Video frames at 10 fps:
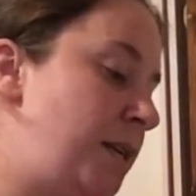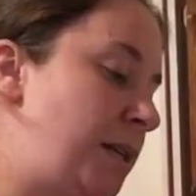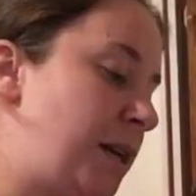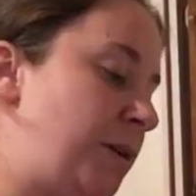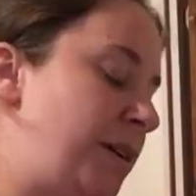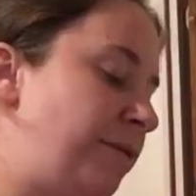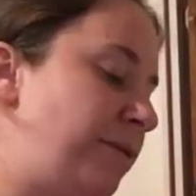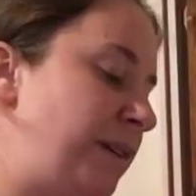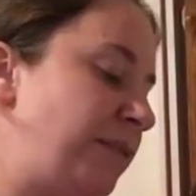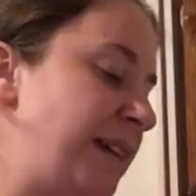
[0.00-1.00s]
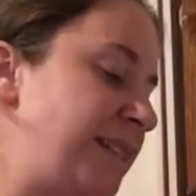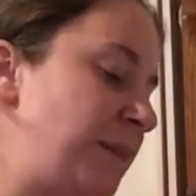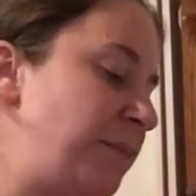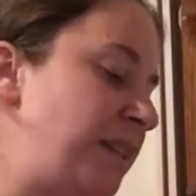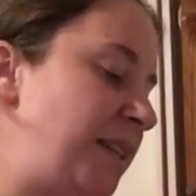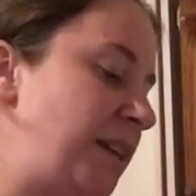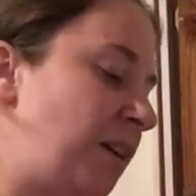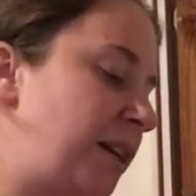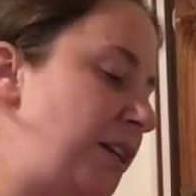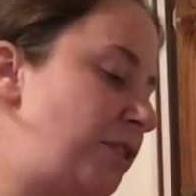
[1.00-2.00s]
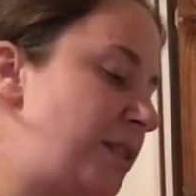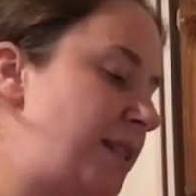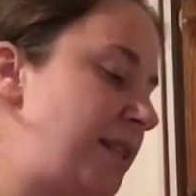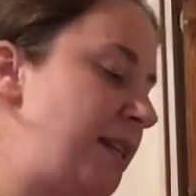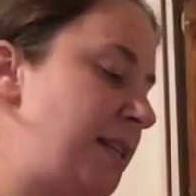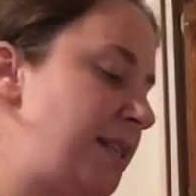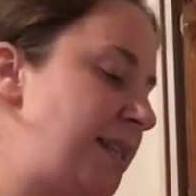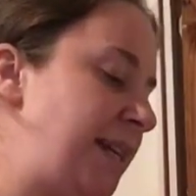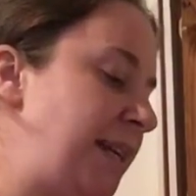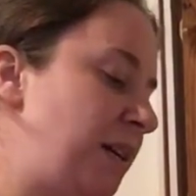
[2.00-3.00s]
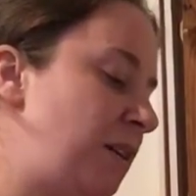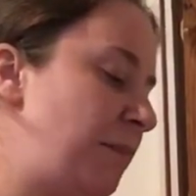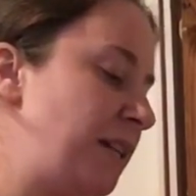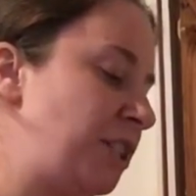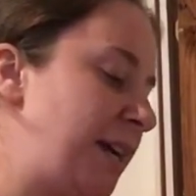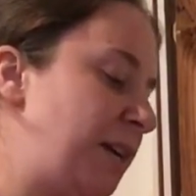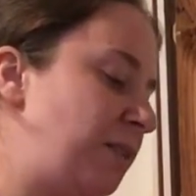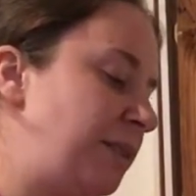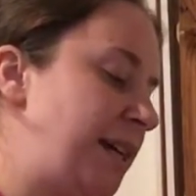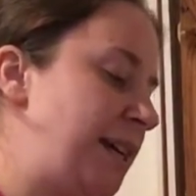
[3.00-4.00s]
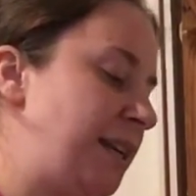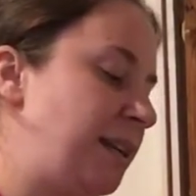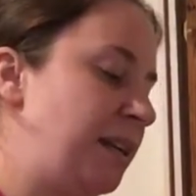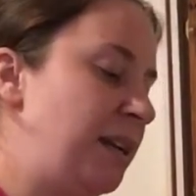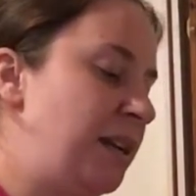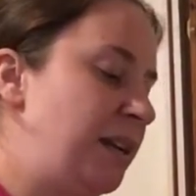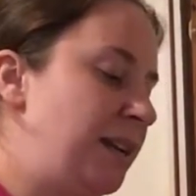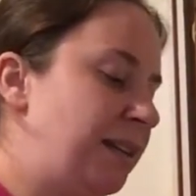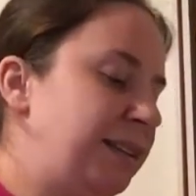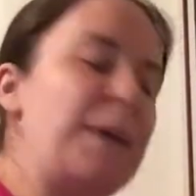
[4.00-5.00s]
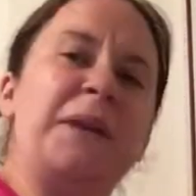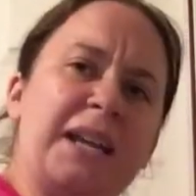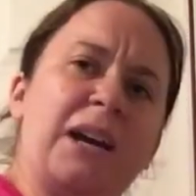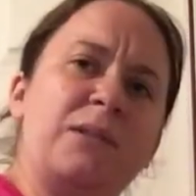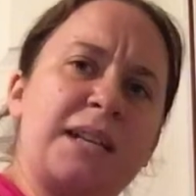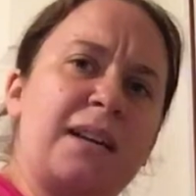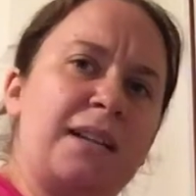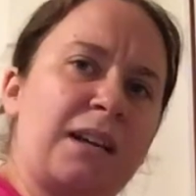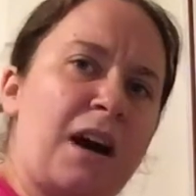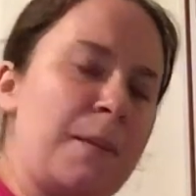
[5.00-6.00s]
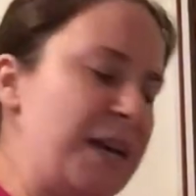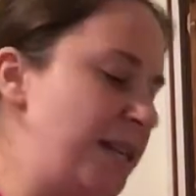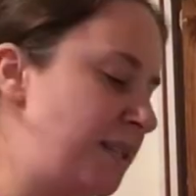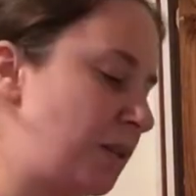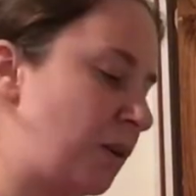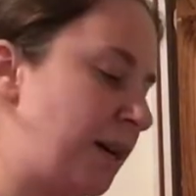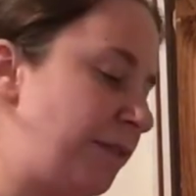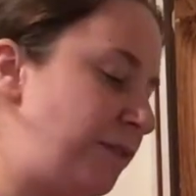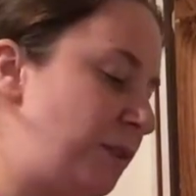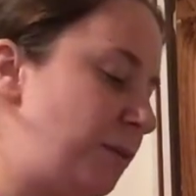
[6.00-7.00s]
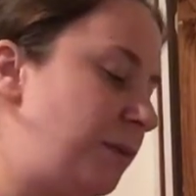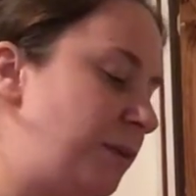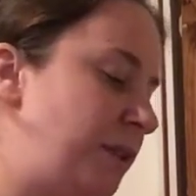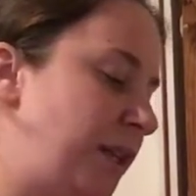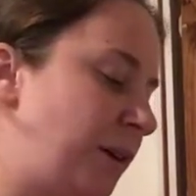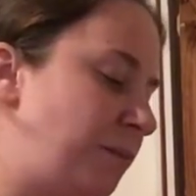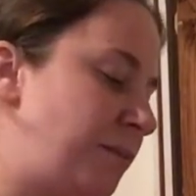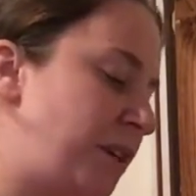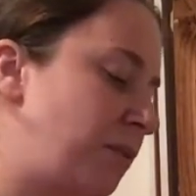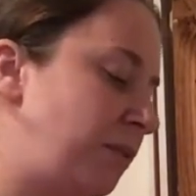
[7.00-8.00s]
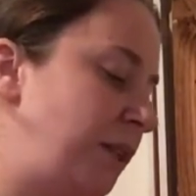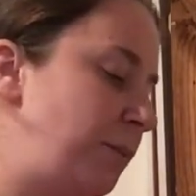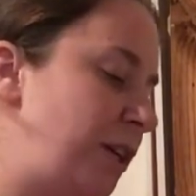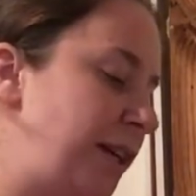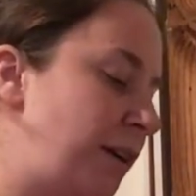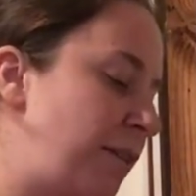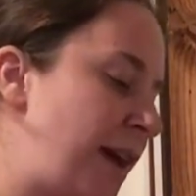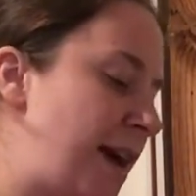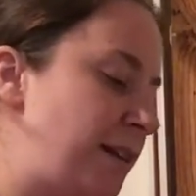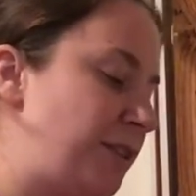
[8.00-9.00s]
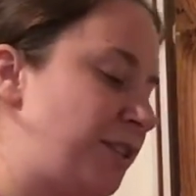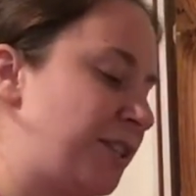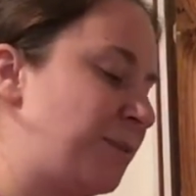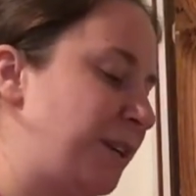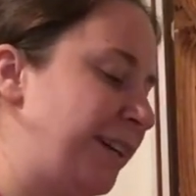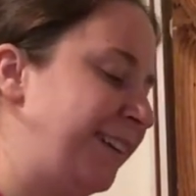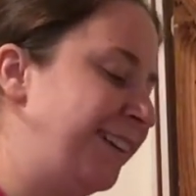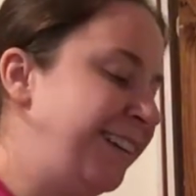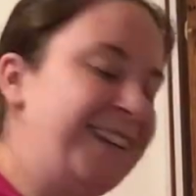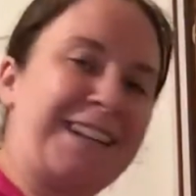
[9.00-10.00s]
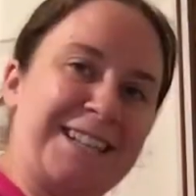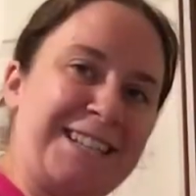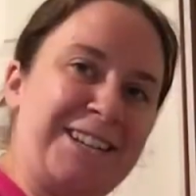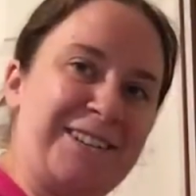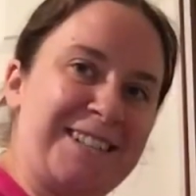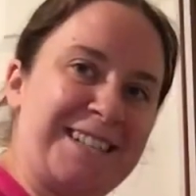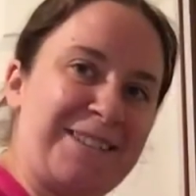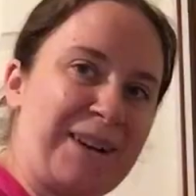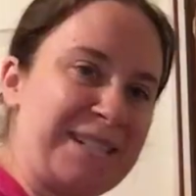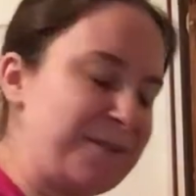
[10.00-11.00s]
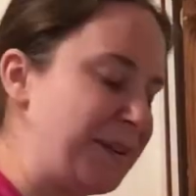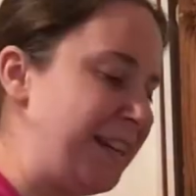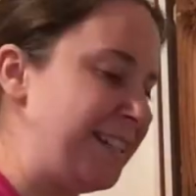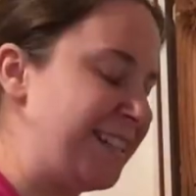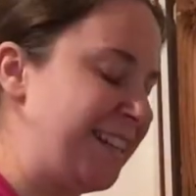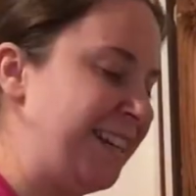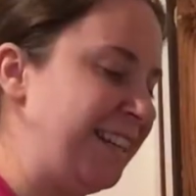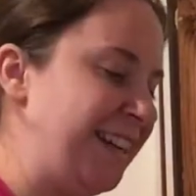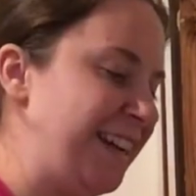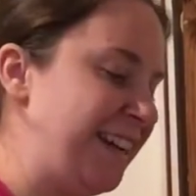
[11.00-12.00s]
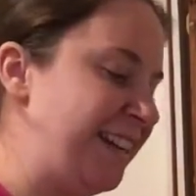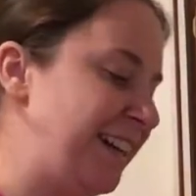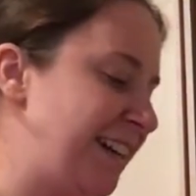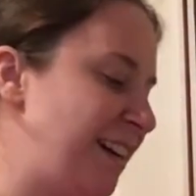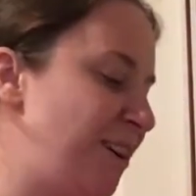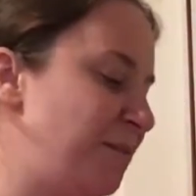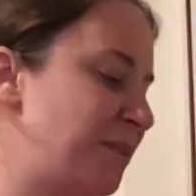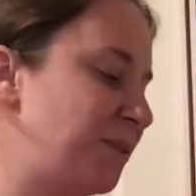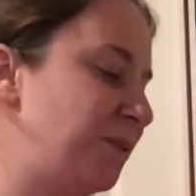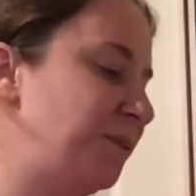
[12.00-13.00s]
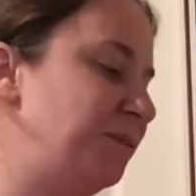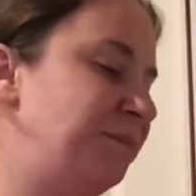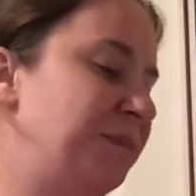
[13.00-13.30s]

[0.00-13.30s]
you know, if that's something that y'all are interested in seeing on my channel, then let me know down in the comments. Or if you know, don't really want to hear that, you just want to continue to see recipes and homeschool